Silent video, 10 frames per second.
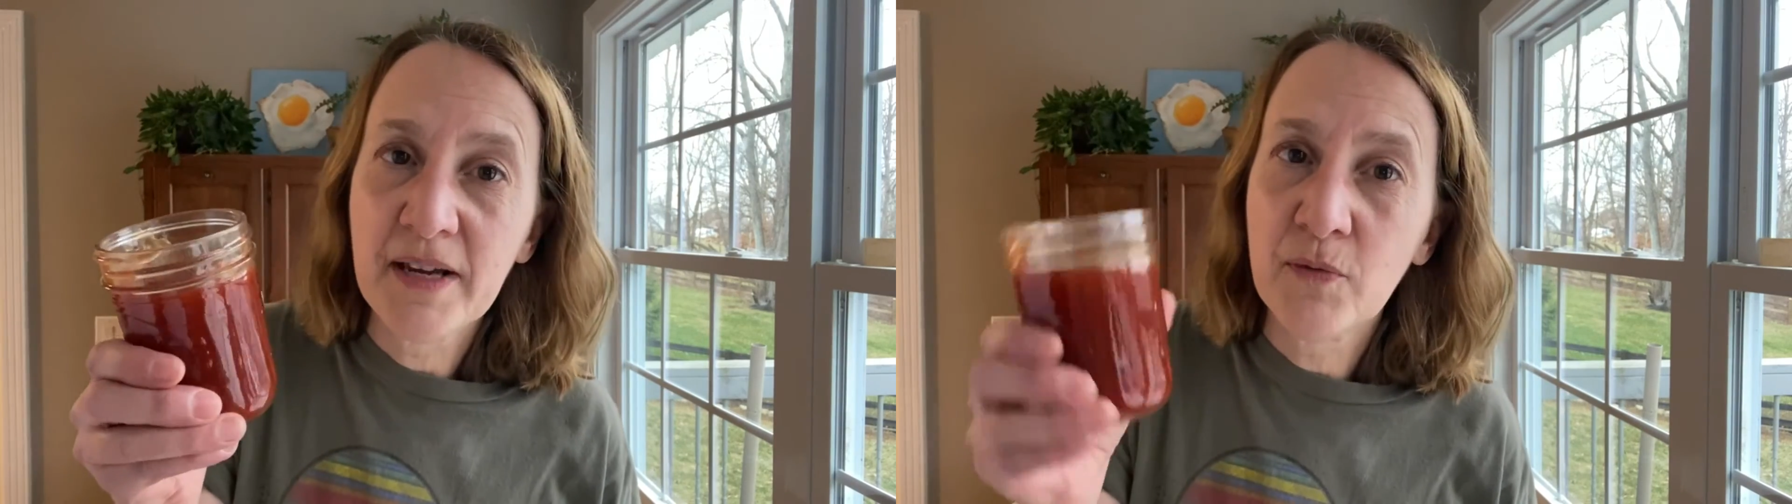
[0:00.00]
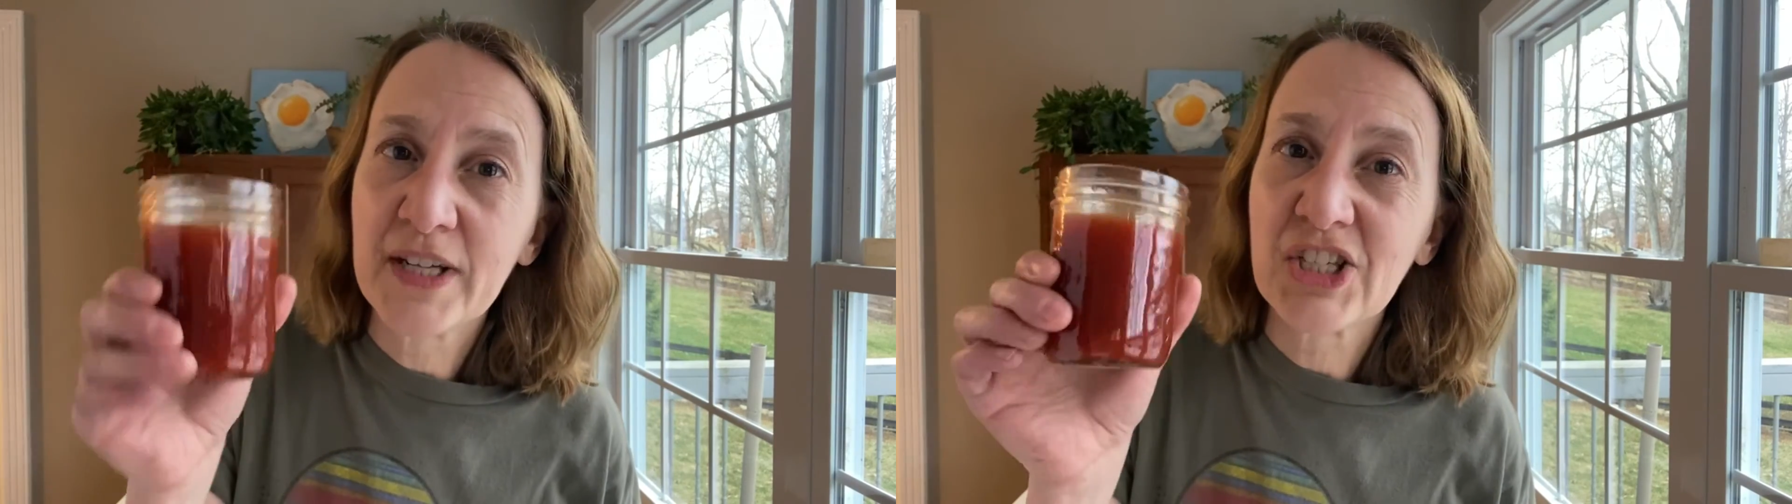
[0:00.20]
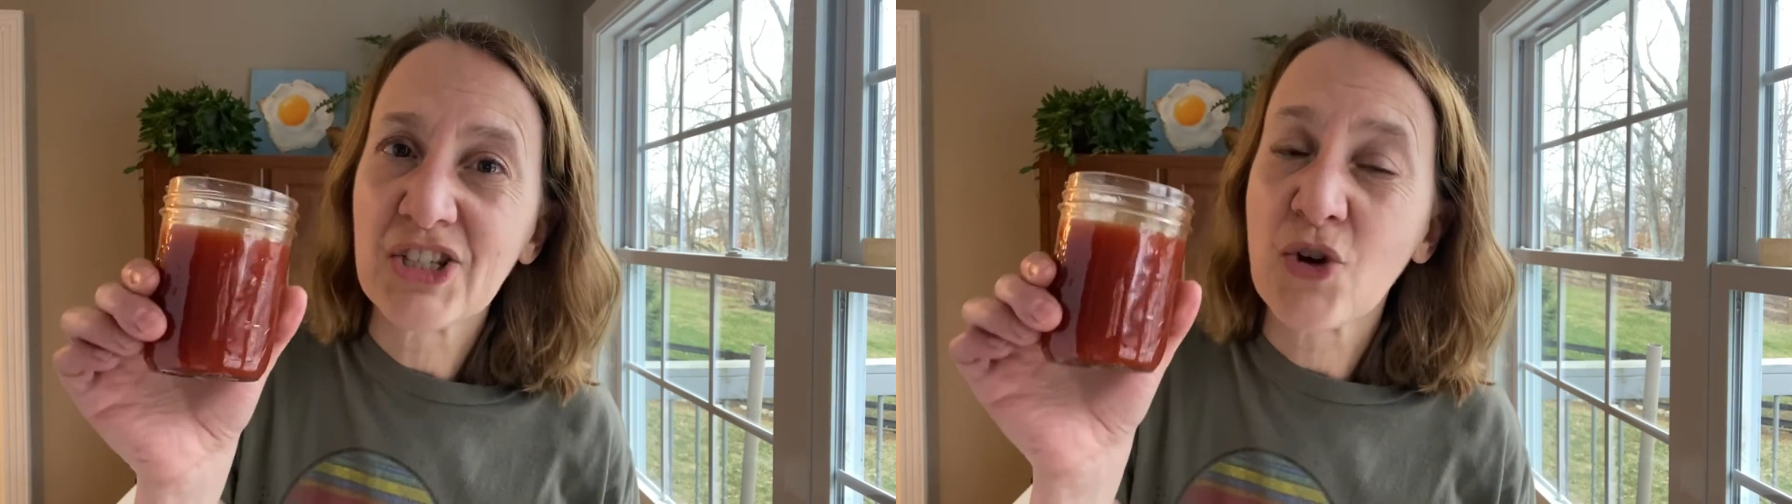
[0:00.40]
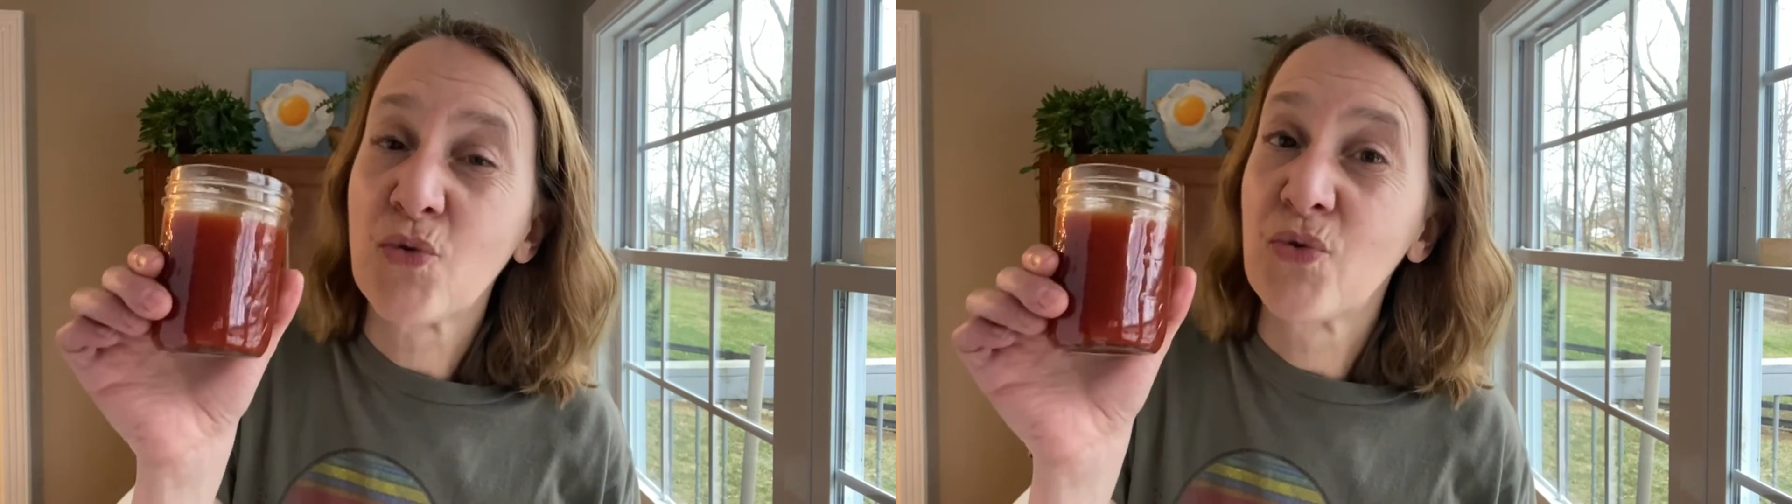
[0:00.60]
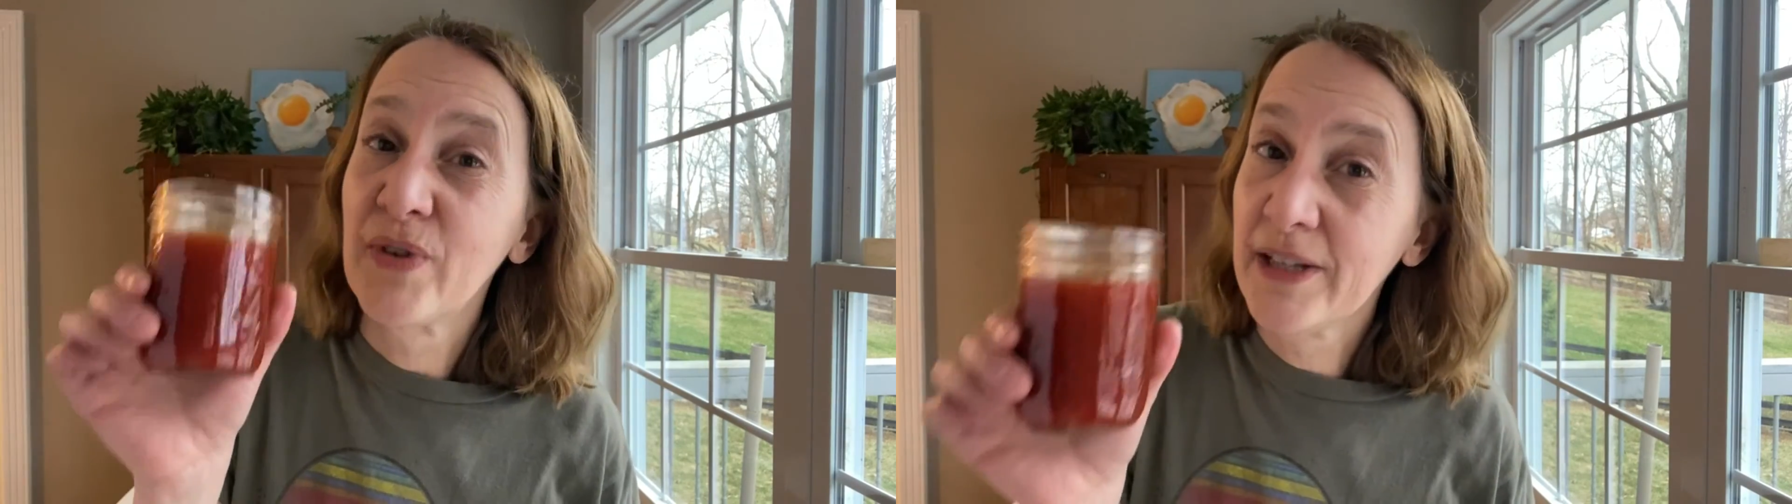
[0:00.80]
which is
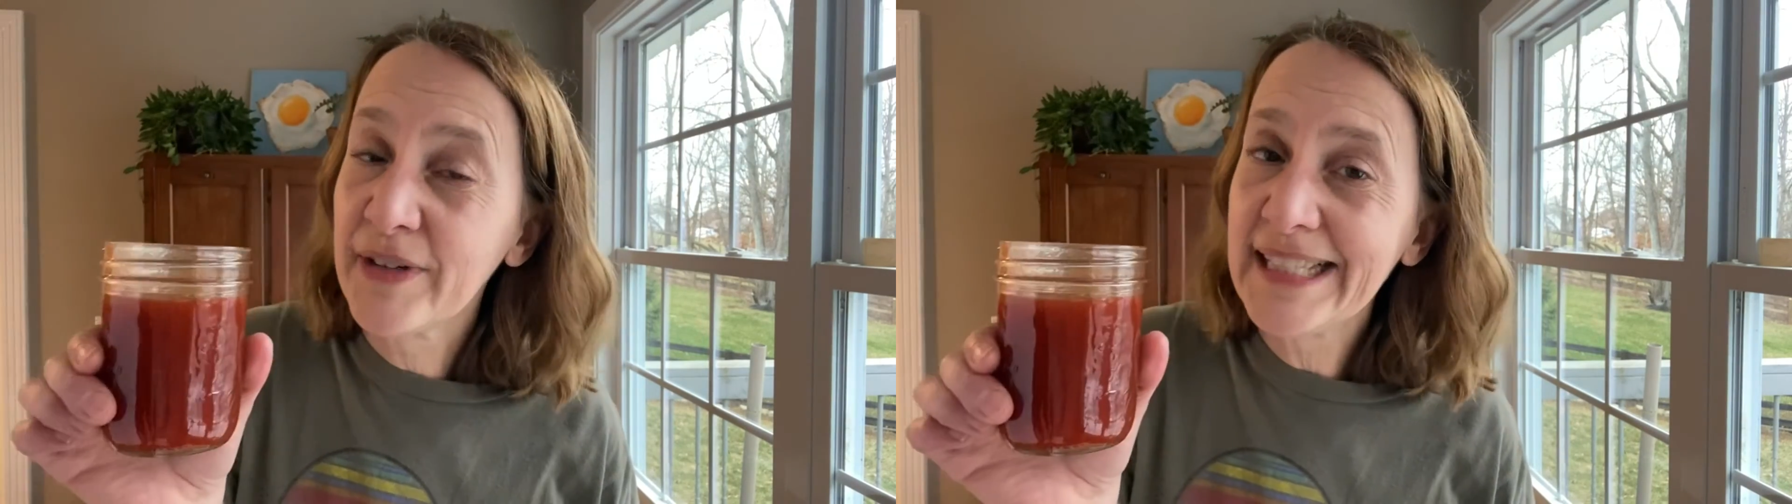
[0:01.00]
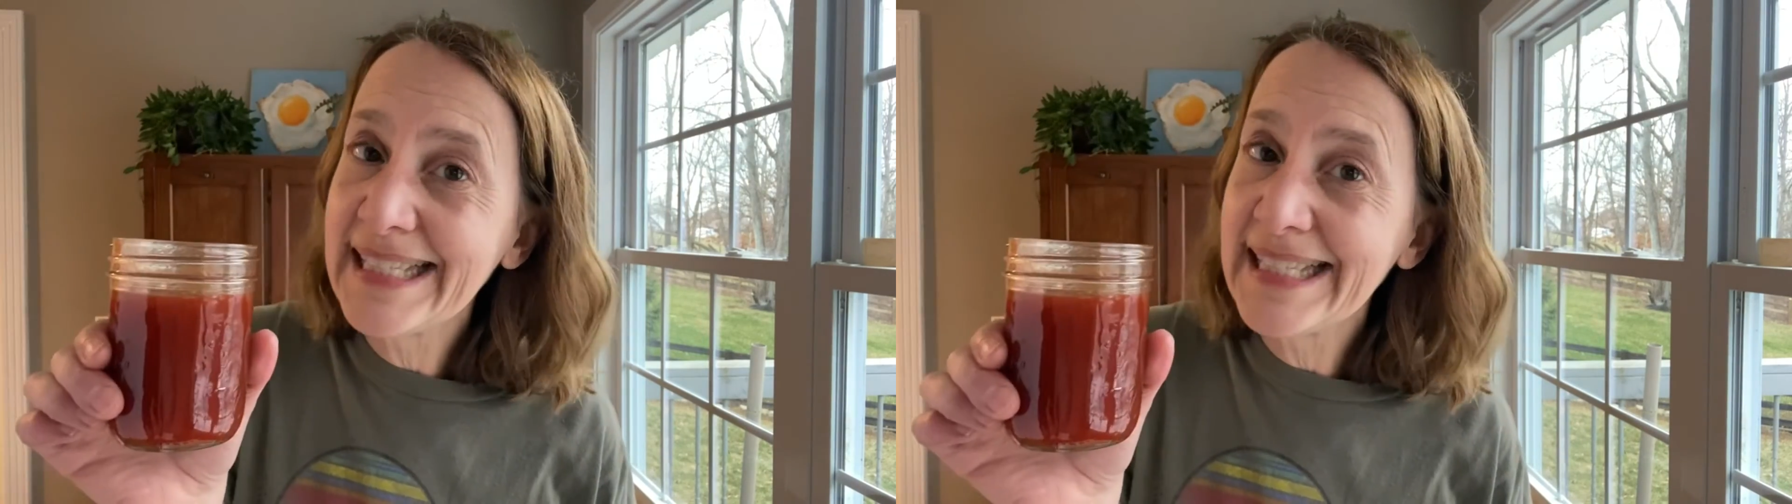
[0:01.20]
really, really